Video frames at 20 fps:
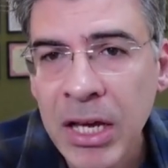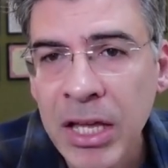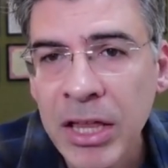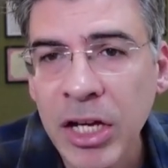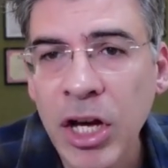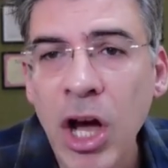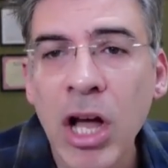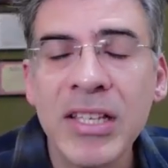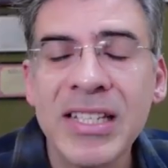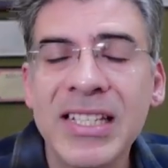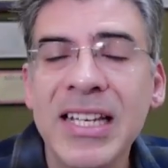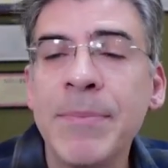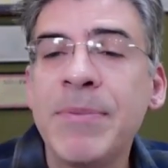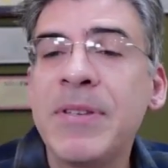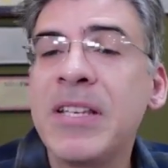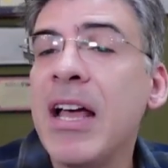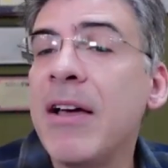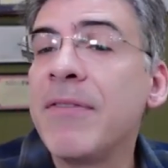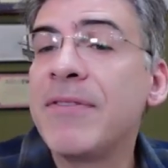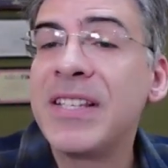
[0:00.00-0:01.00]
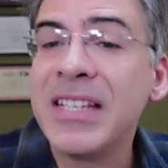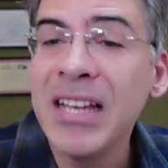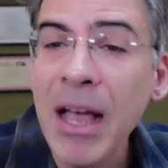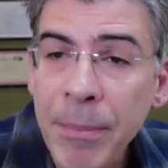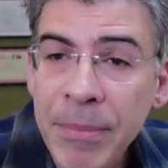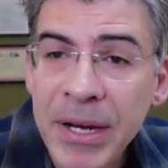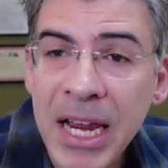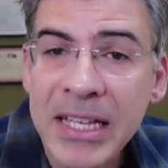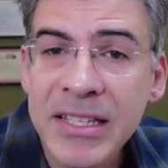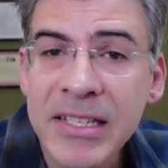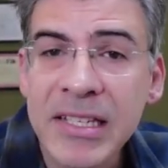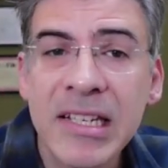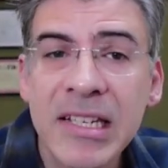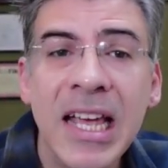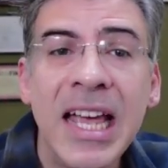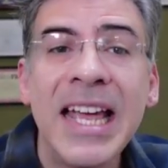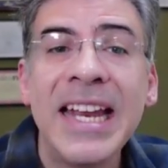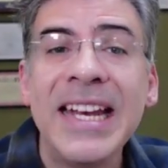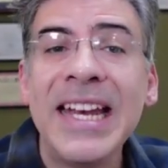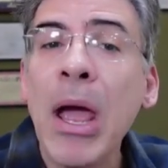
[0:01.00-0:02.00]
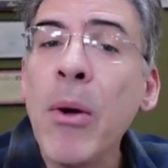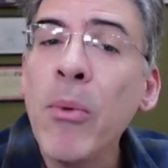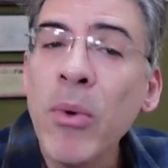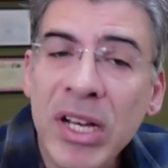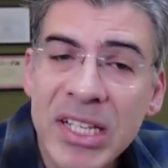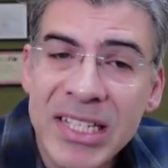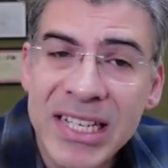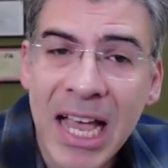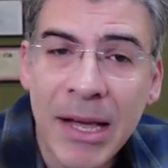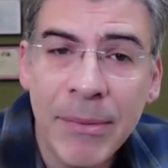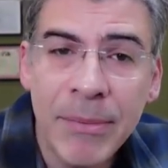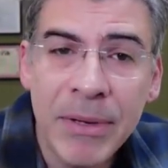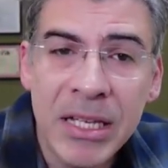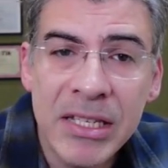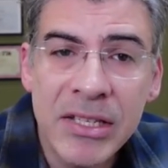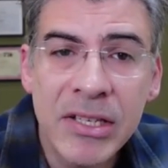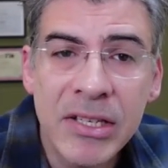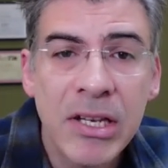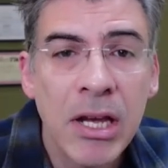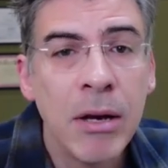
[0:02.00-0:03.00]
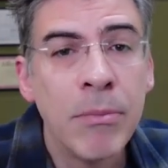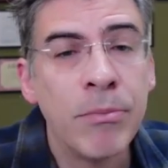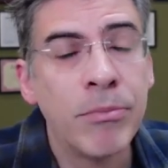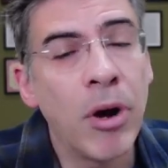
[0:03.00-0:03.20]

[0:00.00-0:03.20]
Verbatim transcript: The concepts of subnets, network segments,